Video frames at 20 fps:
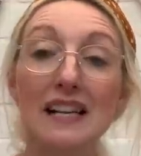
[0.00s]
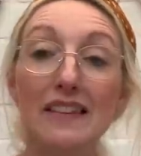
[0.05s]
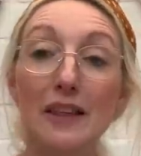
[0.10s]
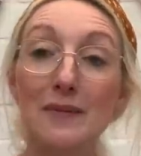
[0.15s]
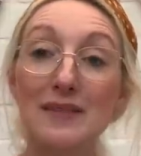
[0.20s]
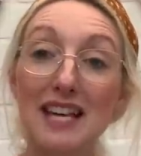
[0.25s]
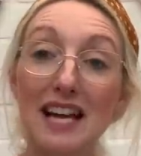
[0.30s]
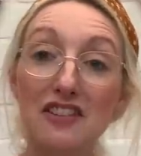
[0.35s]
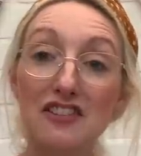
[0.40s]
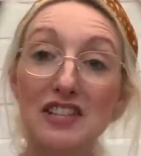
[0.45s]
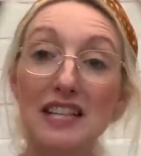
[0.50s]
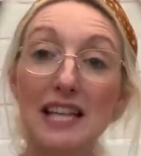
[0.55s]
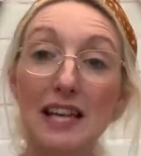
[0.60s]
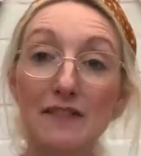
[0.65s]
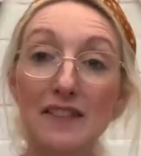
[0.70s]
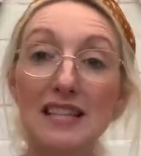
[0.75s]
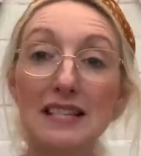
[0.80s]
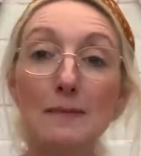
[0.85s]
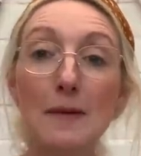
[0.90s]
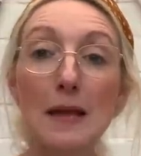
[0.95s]
that was actually
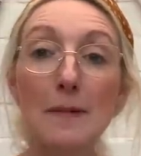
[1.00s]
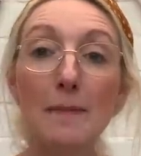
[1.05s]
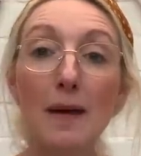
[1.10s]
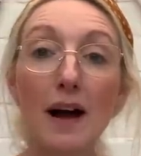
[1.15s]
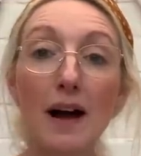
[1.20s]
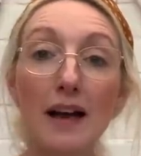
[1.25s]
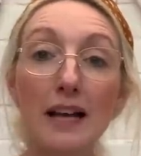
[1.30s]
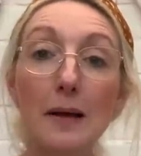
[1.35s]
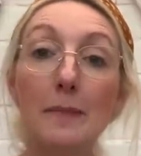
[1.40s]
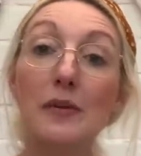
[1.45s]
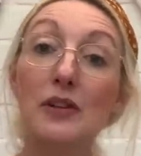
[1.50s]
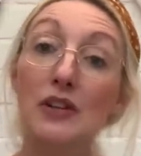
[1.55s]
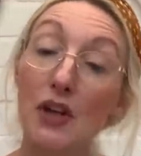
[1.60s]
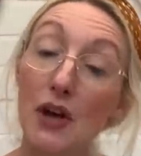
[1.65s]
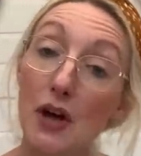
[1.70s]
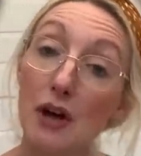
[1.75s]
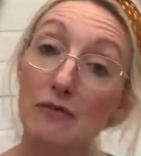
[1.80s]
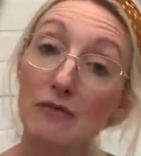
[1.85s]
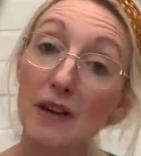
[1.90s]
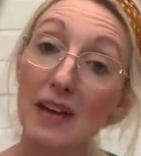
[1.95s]
given to me by
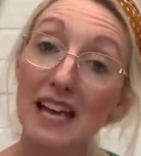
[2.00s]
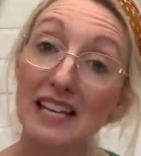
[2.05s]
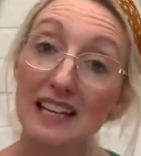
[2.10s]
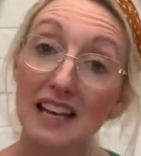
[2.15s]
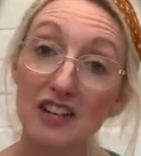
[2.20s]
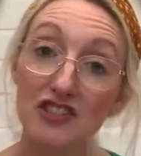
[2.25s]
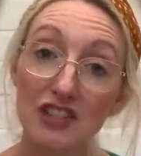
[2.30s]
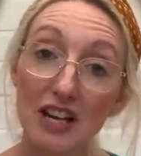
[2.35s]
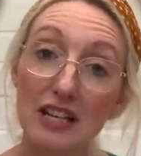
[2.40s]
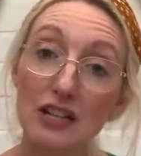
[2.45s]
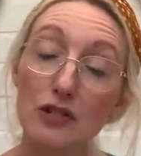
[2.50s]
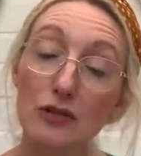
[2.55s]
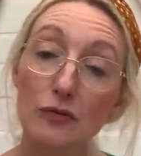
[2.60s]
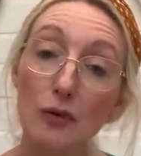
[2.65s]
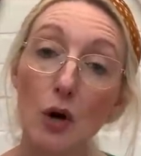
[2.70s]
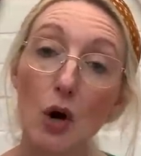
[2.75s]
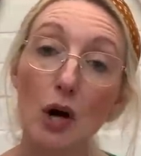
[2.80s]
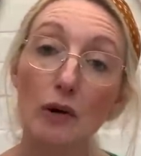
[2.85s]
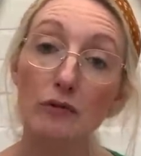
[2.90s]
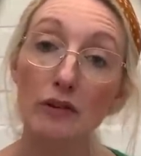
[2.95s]
Minerva in exchange
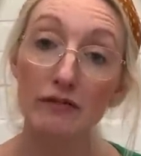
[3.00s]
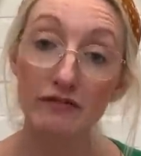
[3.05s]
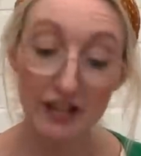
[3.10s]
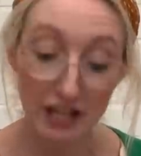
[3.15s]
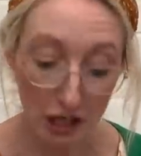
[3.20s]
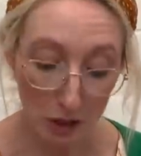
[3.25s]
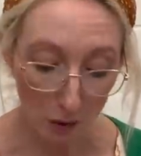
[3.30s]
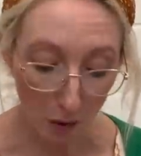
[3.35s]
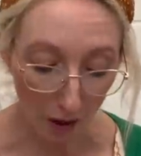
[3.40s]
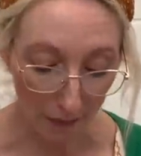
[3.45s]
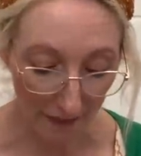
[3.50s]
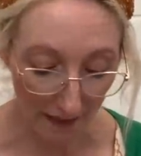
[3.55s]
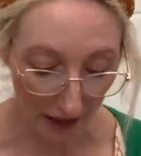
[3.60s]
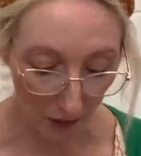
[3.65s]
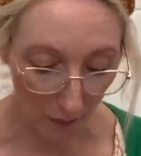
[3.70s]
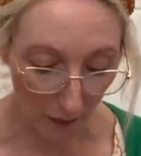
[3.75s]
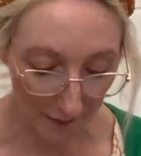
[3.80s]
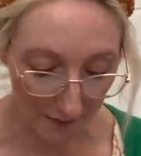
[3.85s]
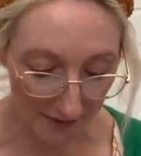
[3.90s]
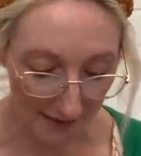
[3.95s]
for a review on their
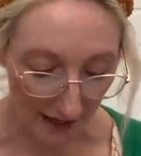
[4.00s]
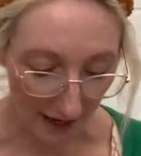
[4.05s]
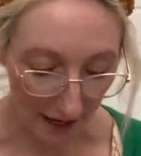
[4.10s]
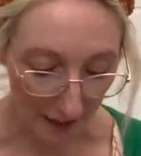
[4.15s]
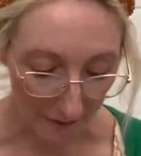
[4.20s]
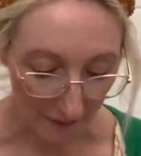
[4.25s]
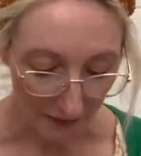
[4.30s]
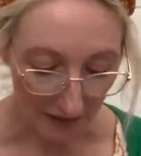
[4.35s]
website.